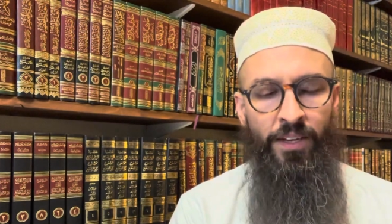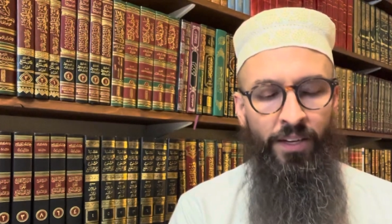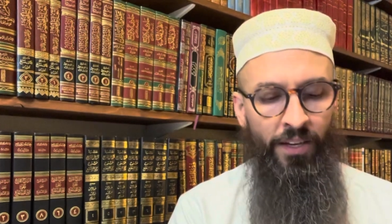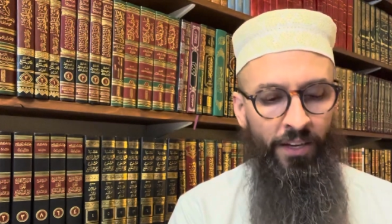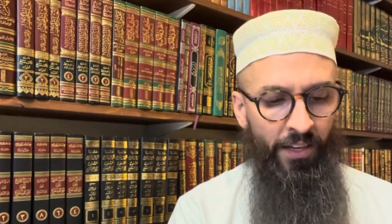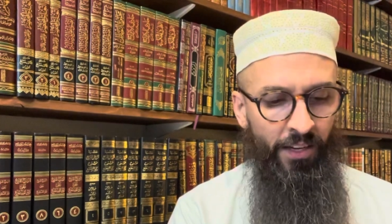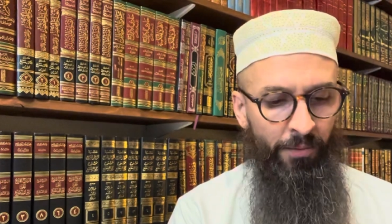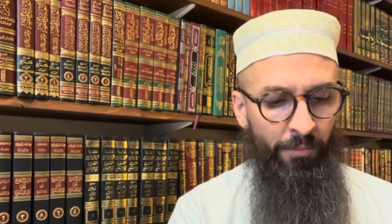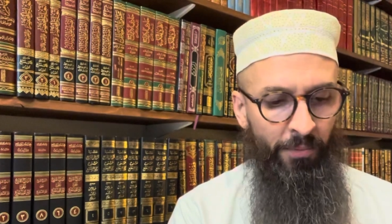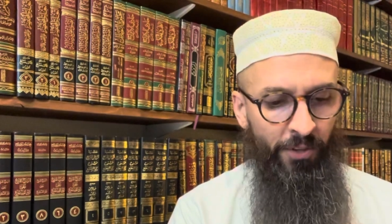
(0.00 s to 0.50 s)

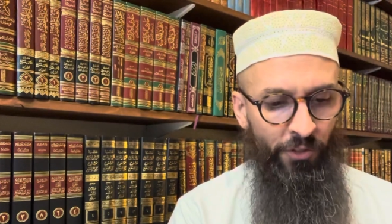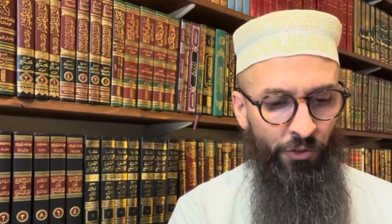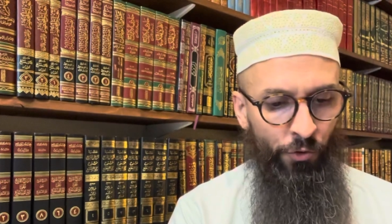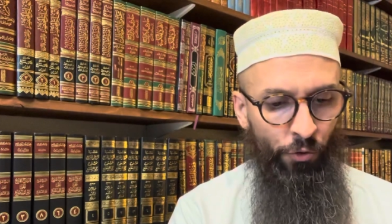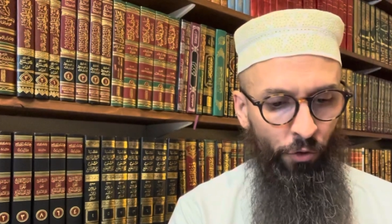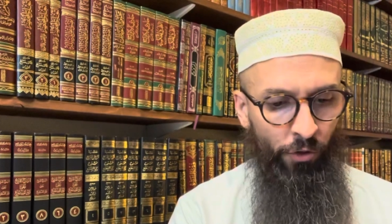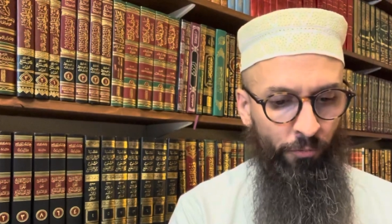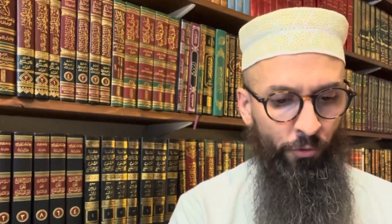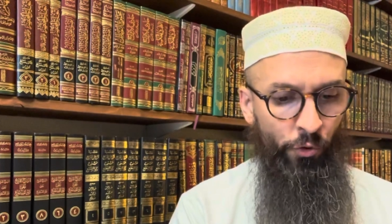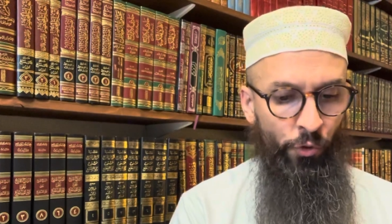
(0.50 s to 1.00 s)

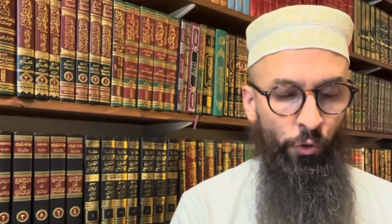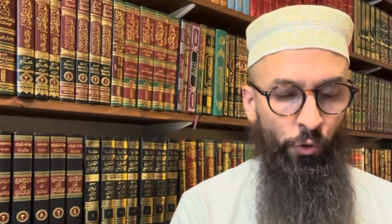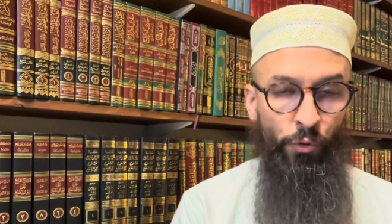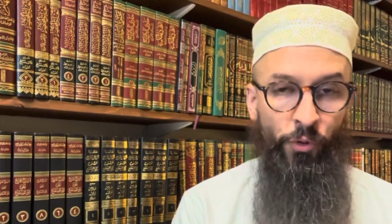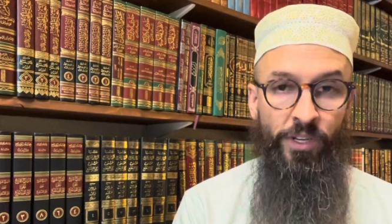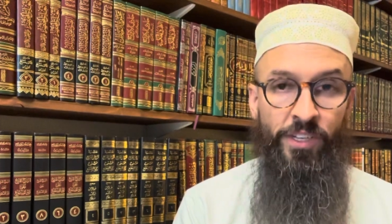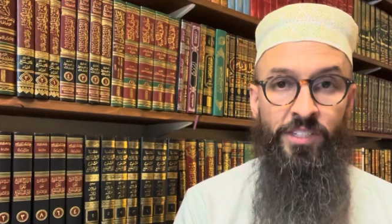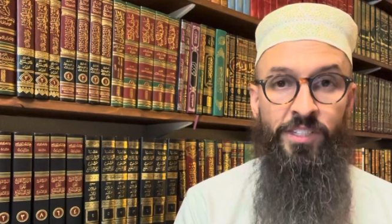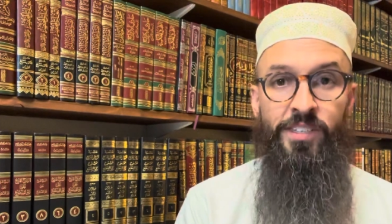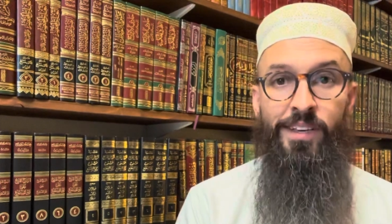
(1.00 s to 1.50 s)
Mansur ibn
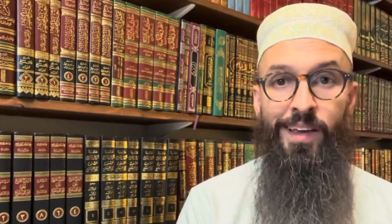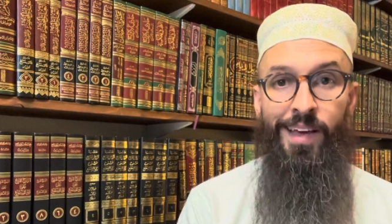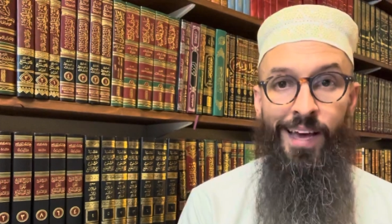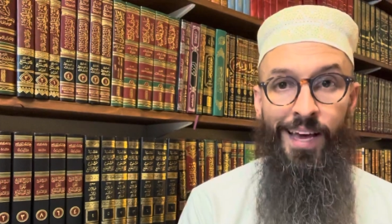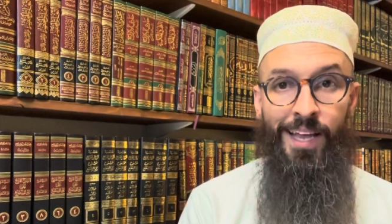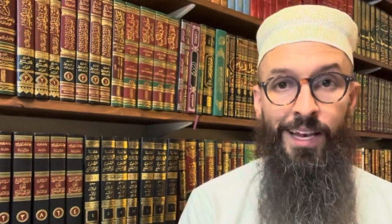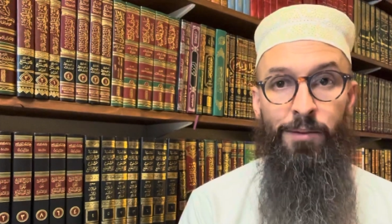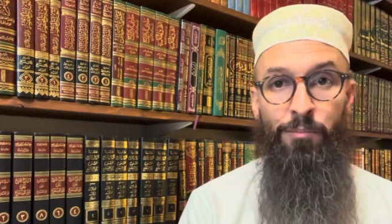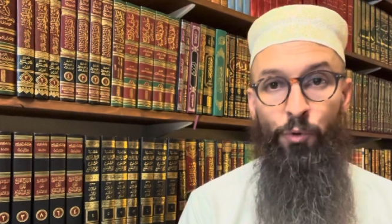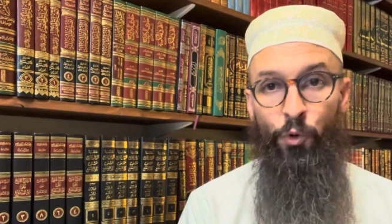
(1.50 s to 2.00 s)
Yunus
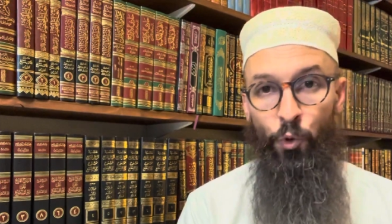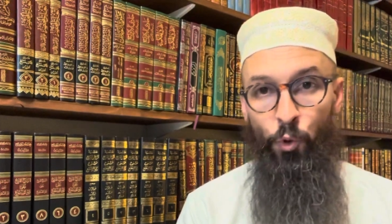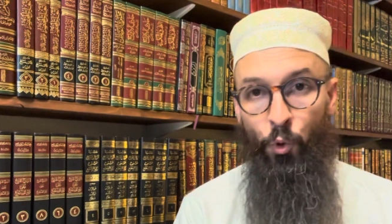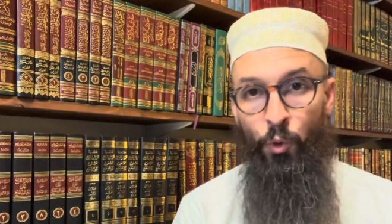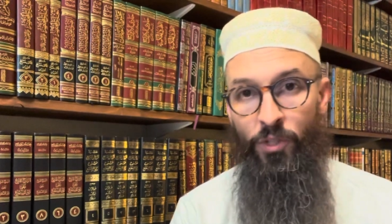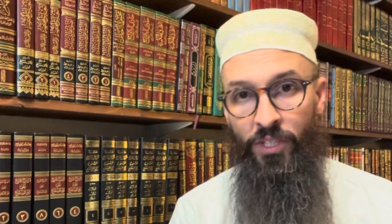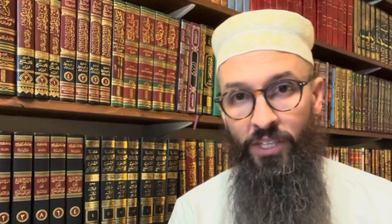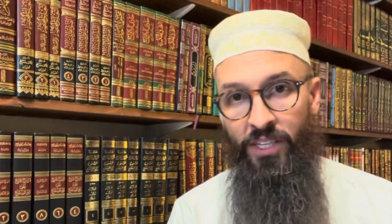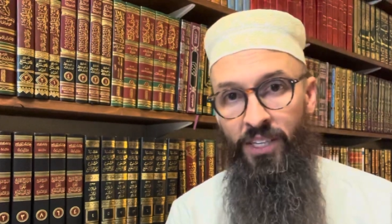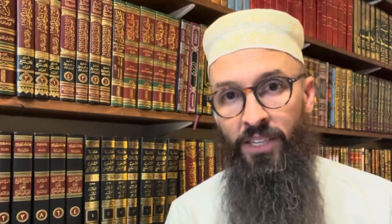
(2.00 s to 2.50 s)

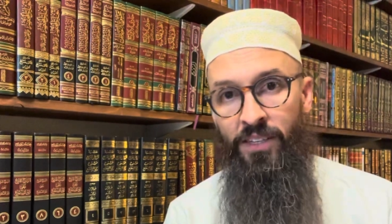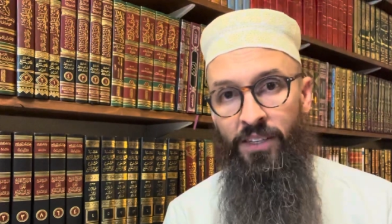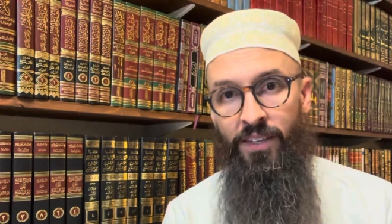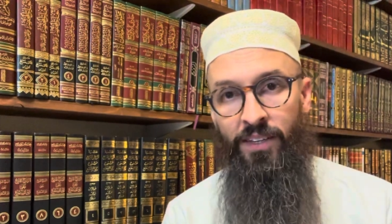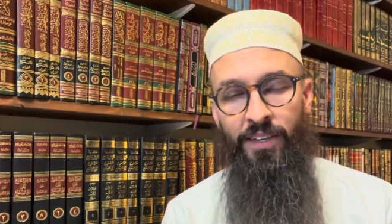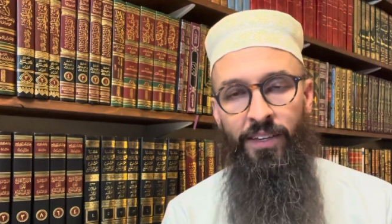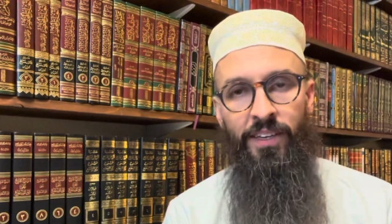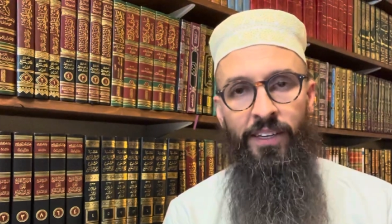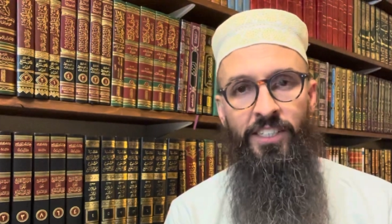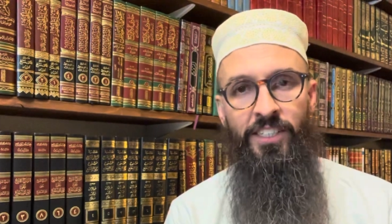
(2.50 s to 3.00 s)
al-Buhuti
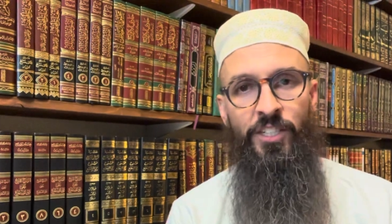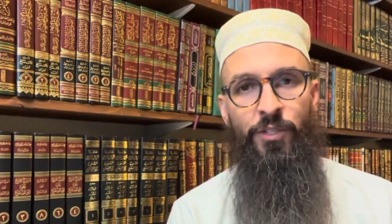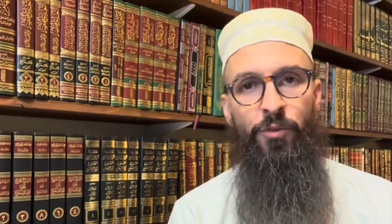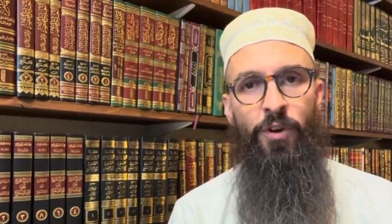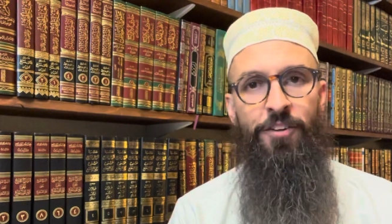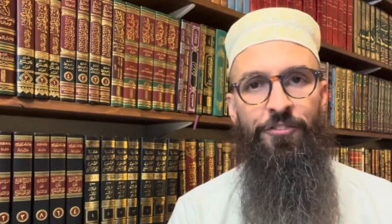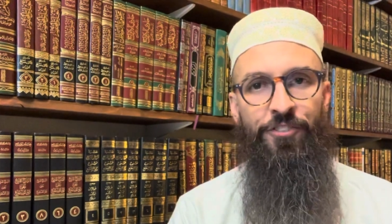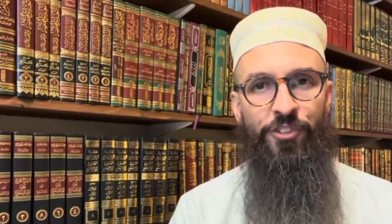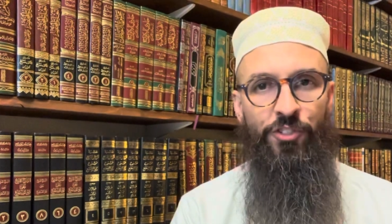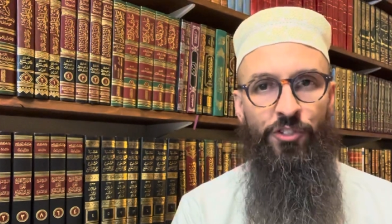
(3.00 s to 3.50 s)
is in
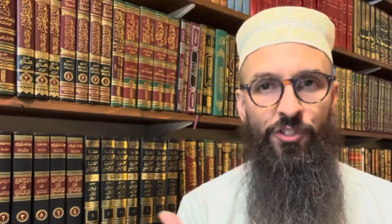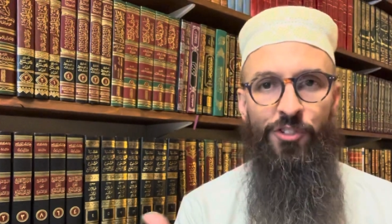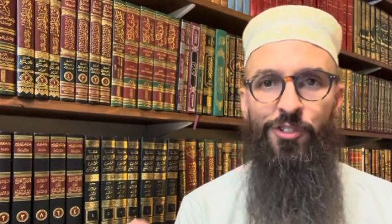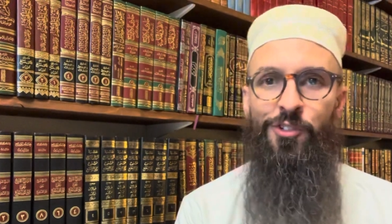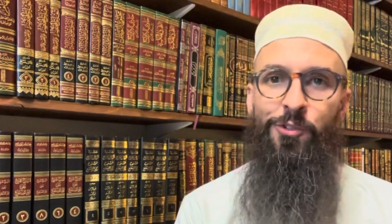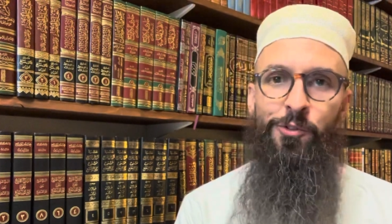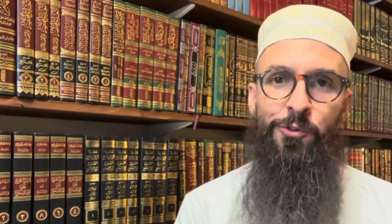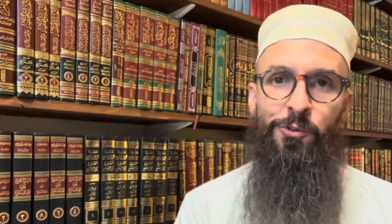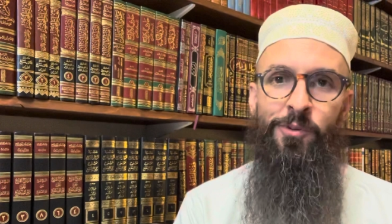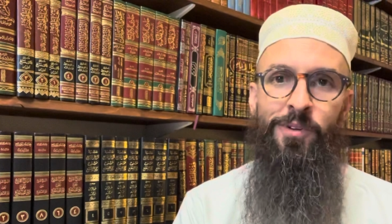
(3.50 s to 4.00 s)
reference
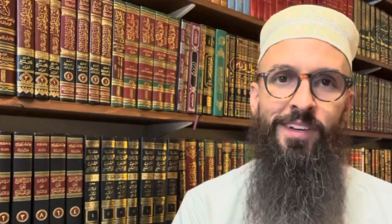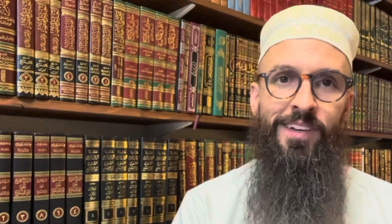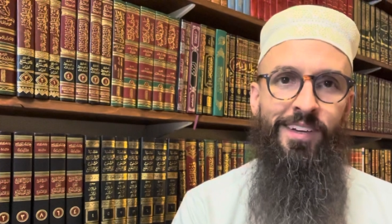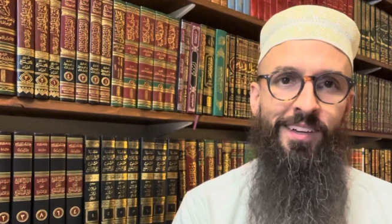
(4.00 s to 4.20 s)
to